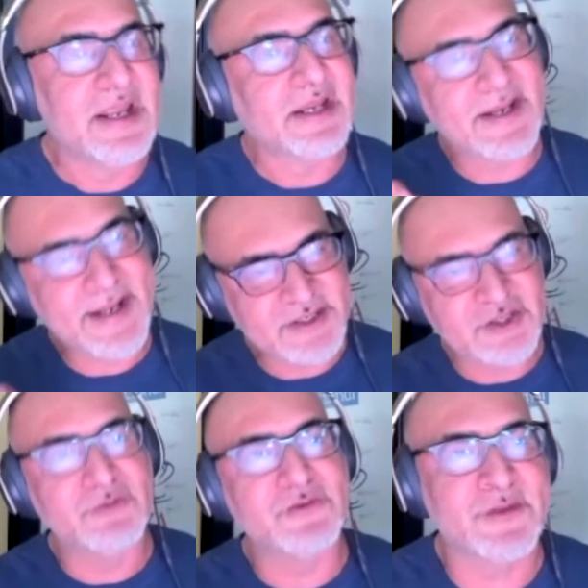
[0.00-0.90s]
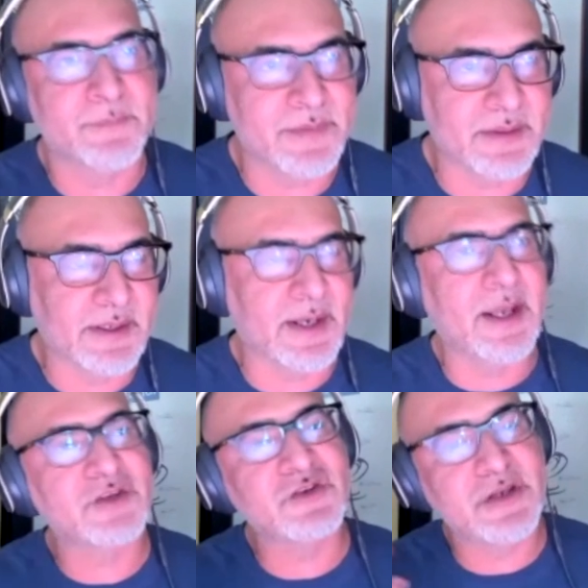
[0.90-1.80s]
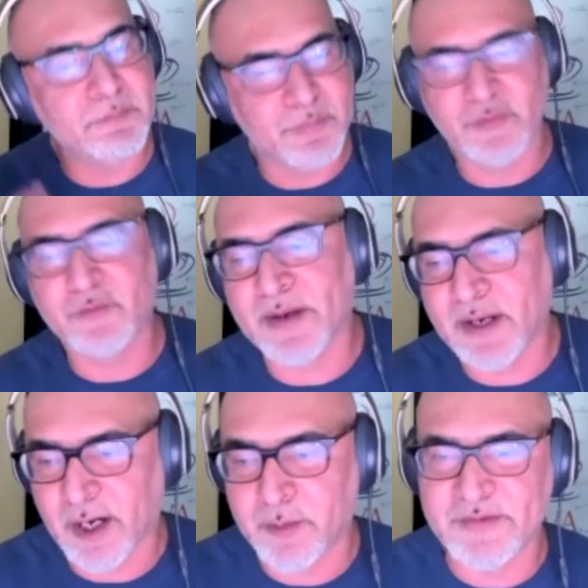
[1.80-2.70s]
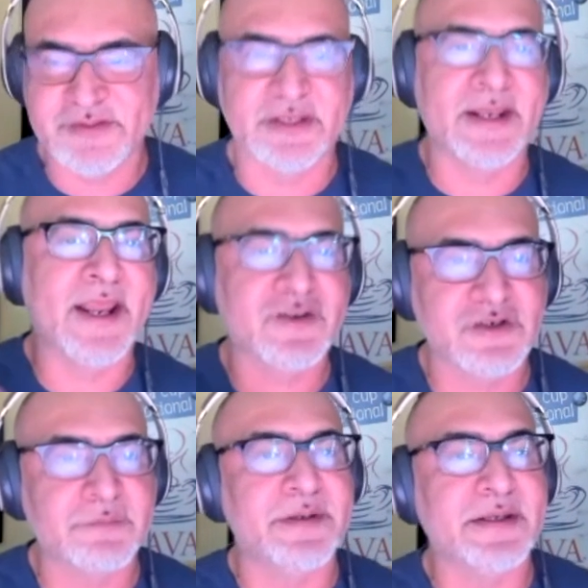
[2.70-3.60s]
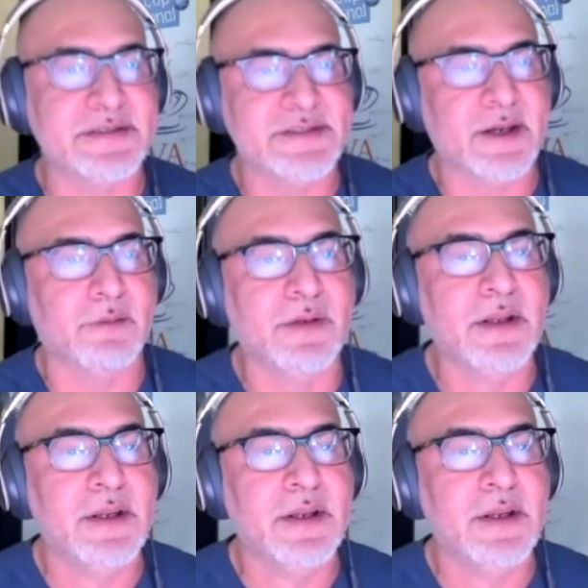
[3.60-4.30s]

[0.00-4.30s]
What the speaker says: Can I tune something? Can I actually improve my RMSE? Can I actually bring it down?